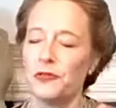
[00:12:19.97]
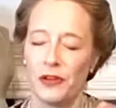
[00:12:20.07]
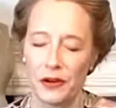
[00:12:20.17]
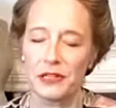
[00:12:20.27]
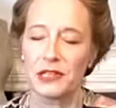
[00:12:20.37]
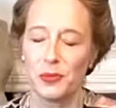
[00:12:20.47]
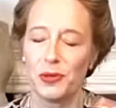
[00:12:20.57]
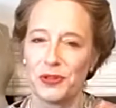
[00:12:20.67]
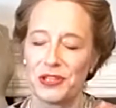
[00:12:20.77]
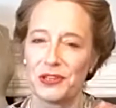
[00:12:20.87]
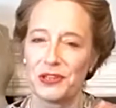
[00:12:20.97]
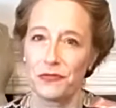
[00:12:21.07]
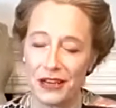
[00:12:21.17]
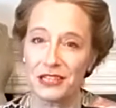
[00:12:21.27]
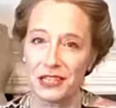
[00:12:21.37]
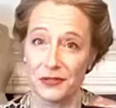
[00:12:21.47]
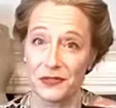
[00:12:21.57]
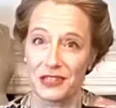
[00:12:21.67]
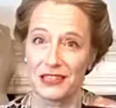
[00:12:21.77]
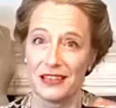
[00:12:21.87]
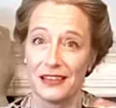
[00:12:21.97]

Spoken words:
very supportive relatives